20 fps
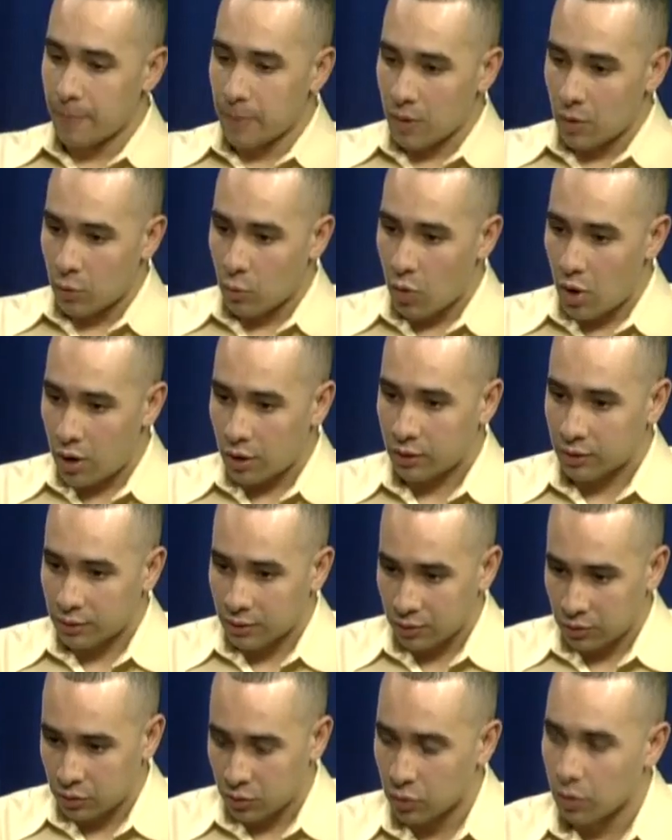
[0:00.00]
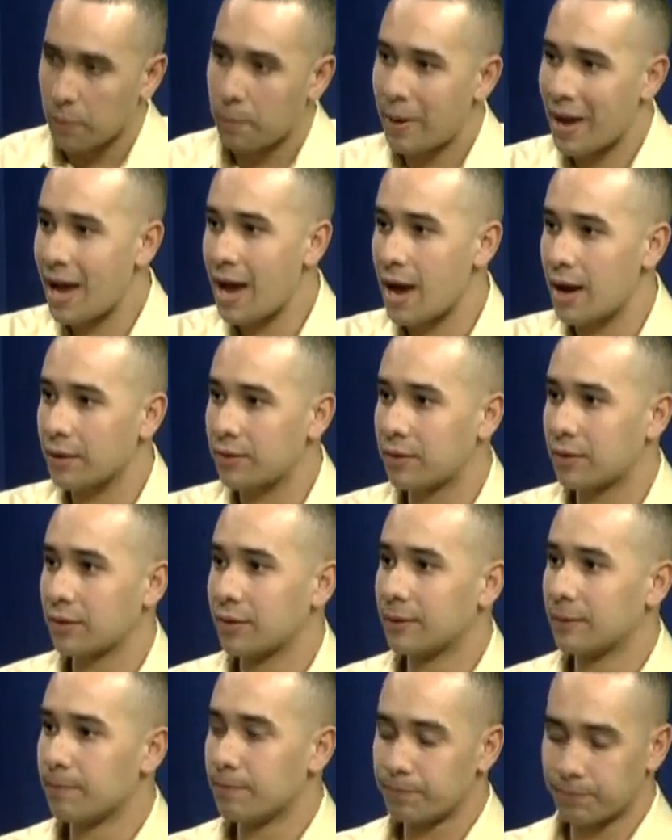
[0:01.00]
walk through a path
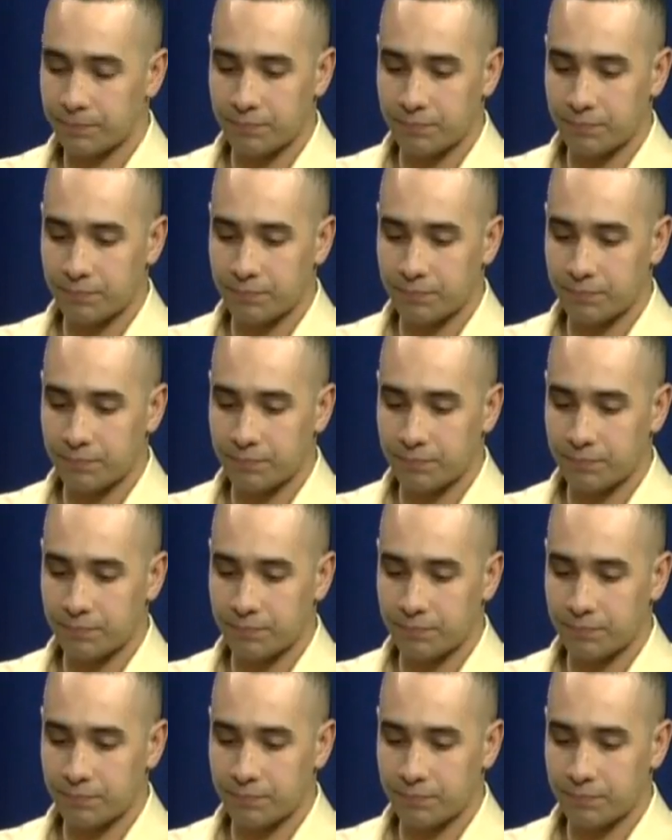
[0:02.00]
yeah